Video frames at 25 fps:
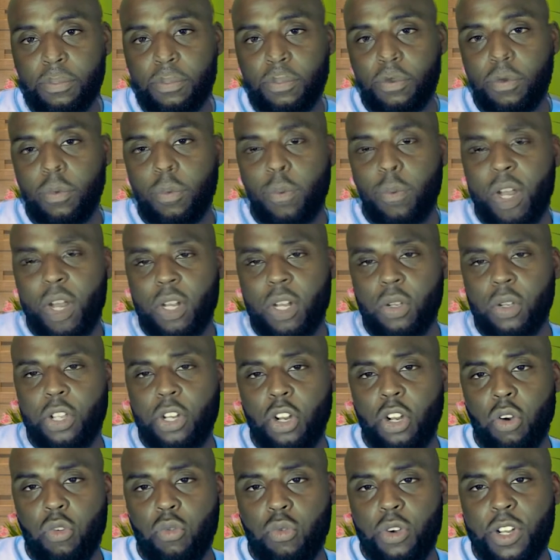When looking at
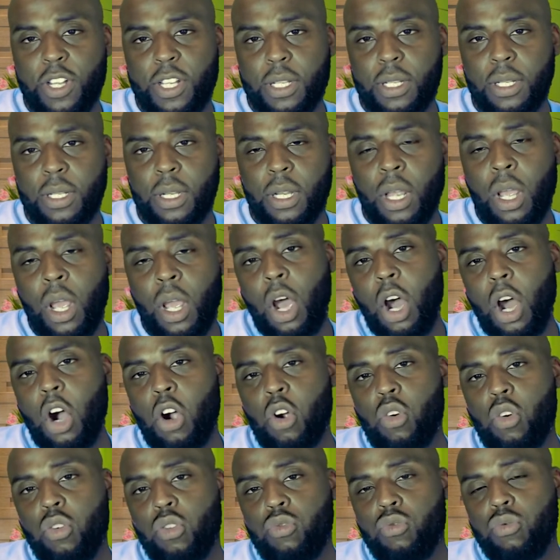a REIT, a
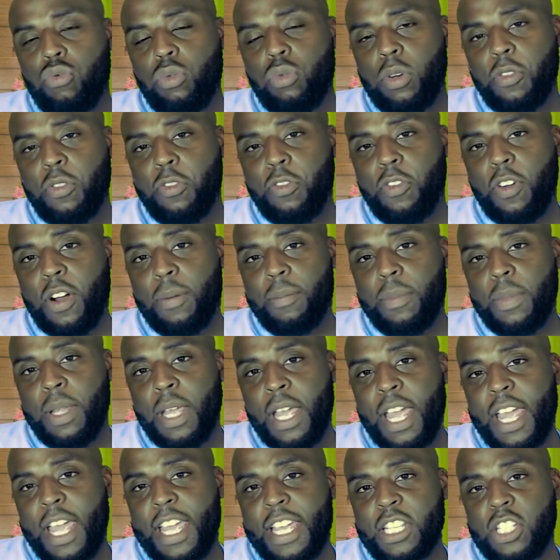good rule of thumb
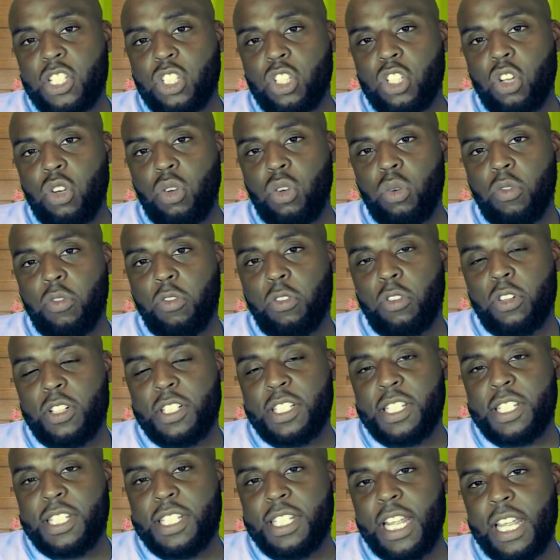is to look for a
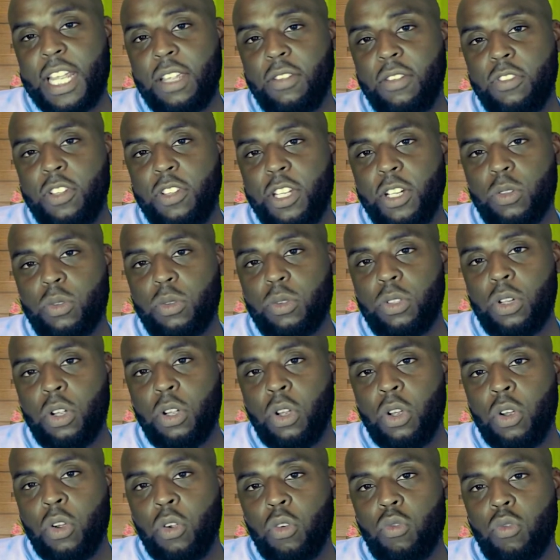safe yield
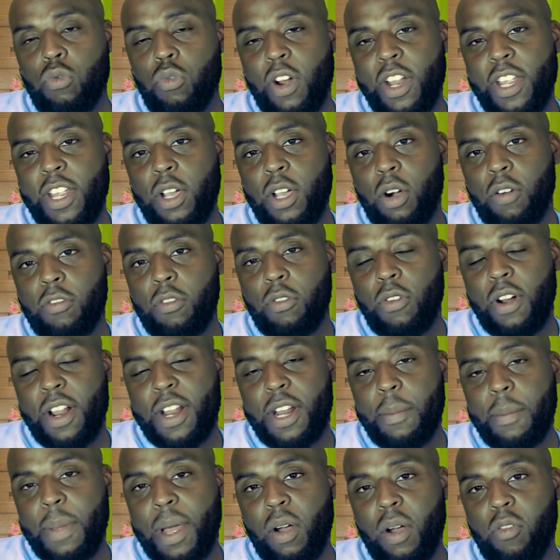rate of around
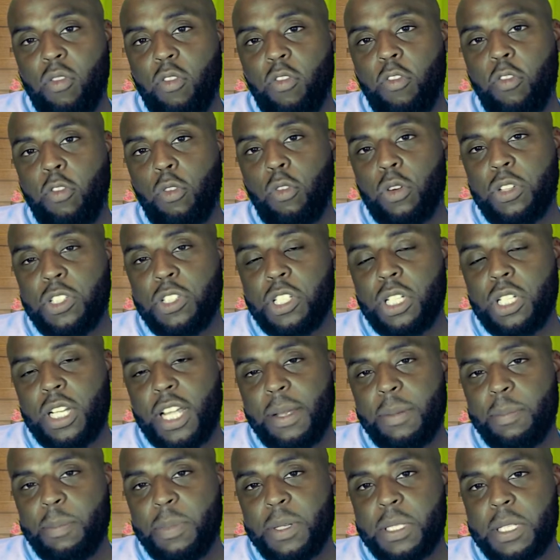about 4 to
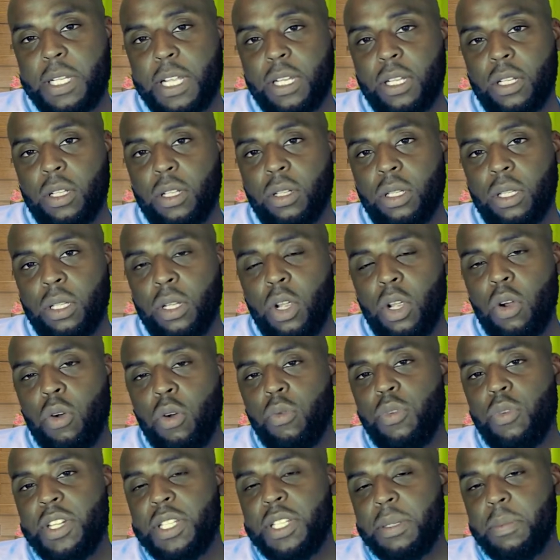9%.
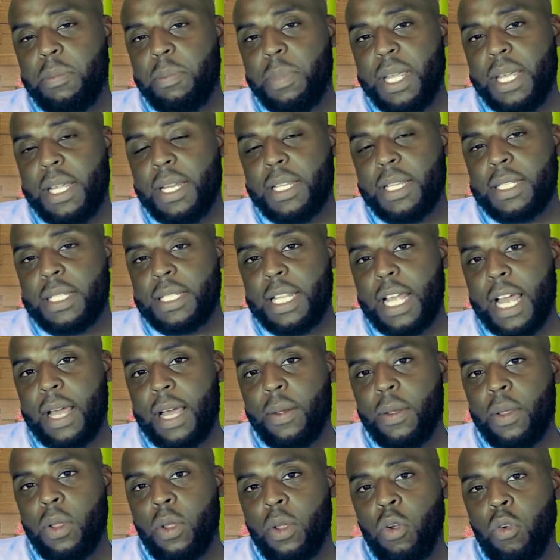Reason being is that
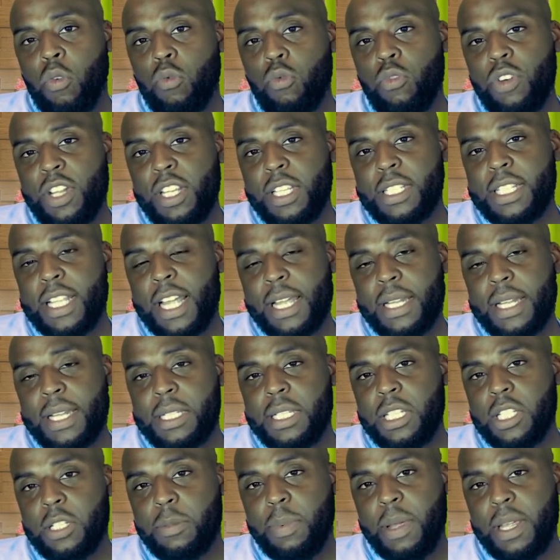REITs that
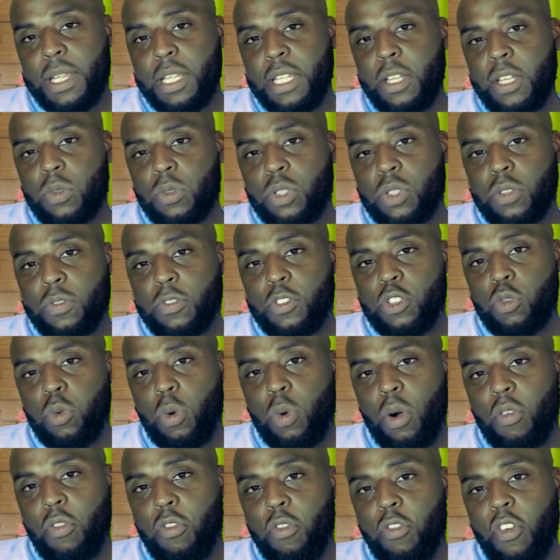anticipate yields of
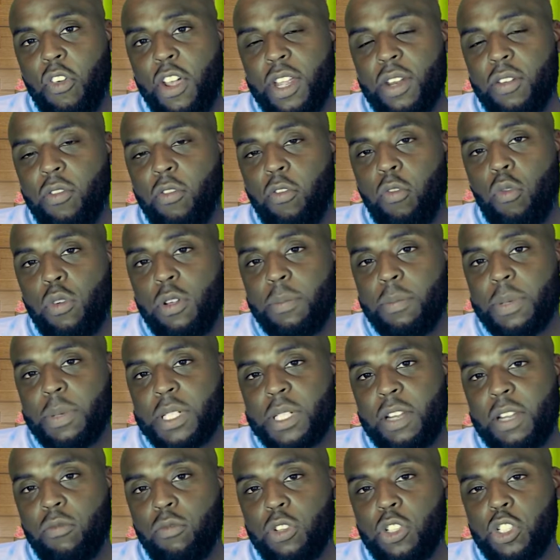12, 13 and
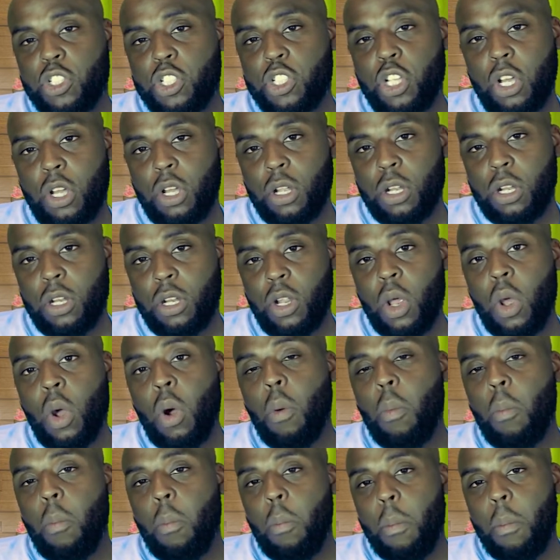14% return
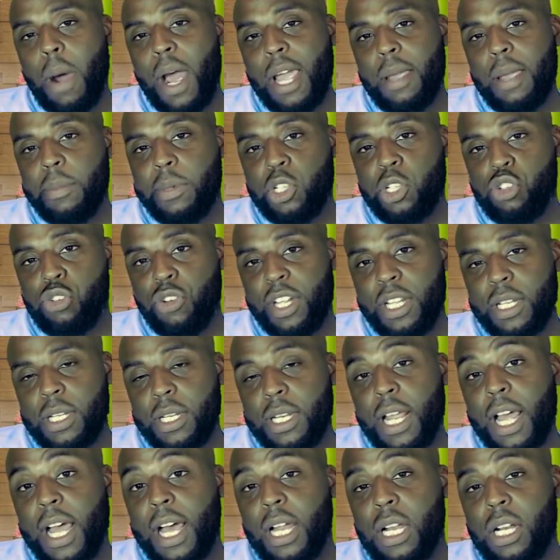might be trading
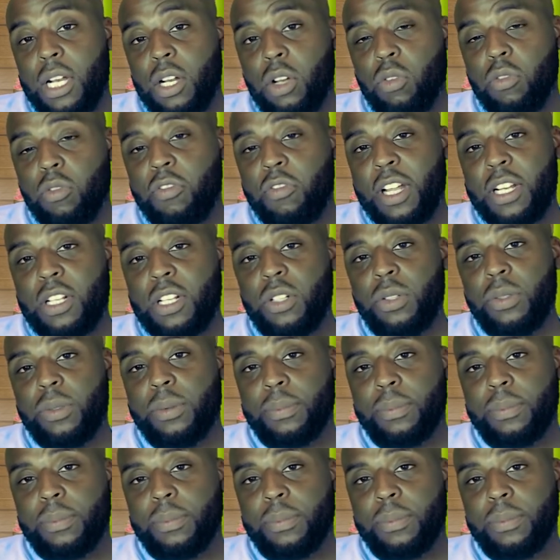at a low value.